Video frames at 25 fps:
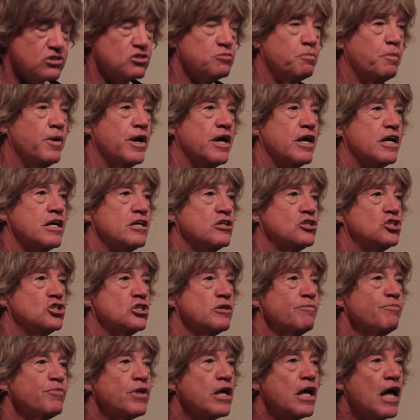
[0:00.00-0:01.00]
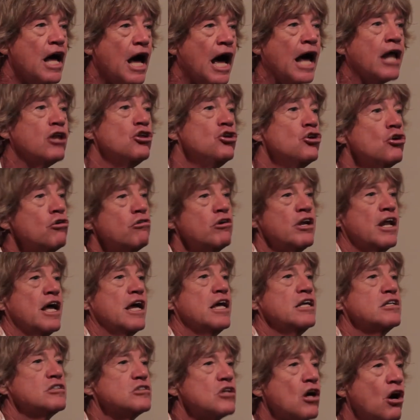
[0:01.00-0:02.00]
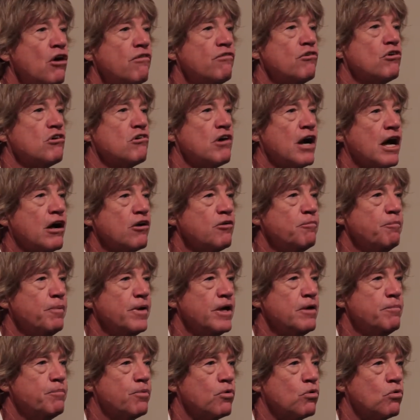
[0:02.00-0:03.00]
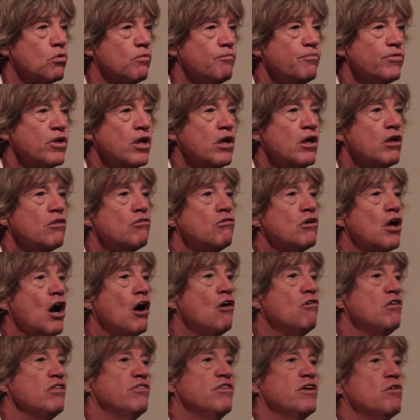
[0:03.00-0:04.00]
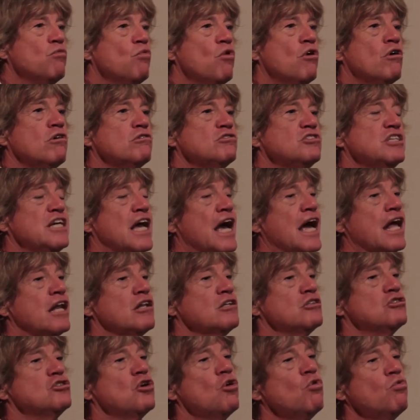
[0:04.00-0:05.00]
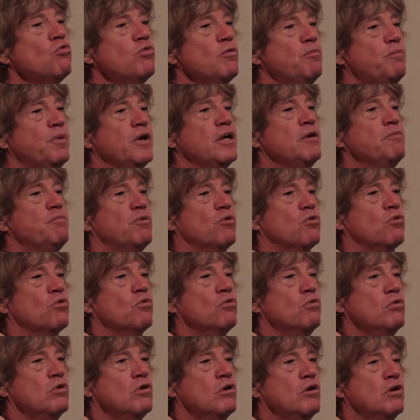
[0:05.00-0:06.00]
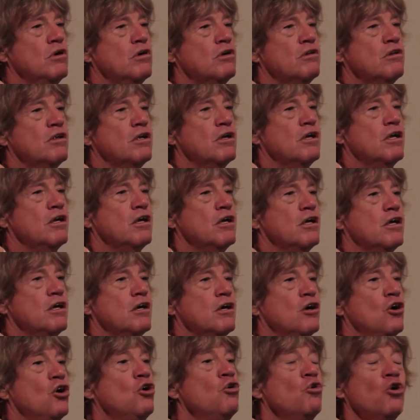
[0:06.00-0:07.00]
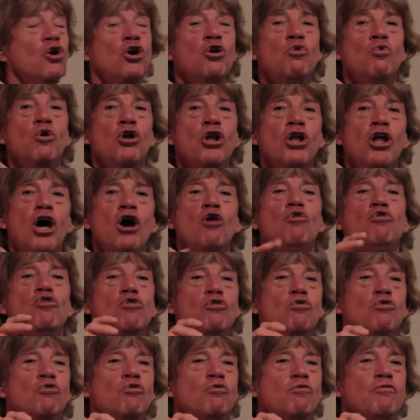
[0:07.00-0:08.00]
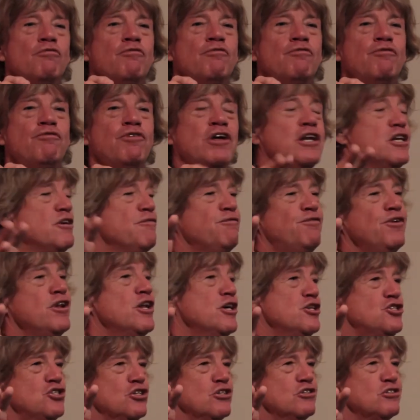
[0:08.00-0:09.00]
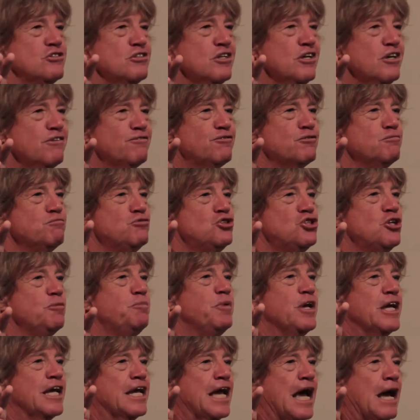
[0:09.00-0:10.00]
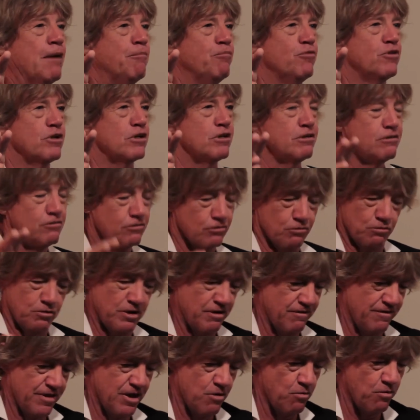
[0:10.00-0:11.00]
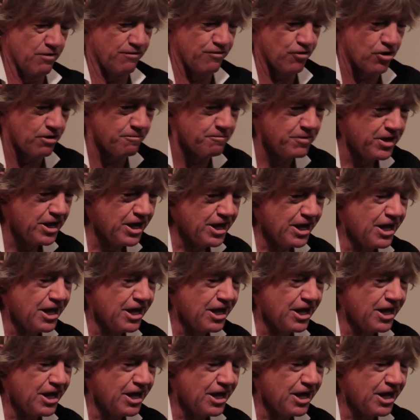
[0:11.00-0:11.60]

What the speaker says: speech and urinate over a crowd of people. The only thing was, he hadn't told the people, who were local villagers from Chipping Camden, where we were from,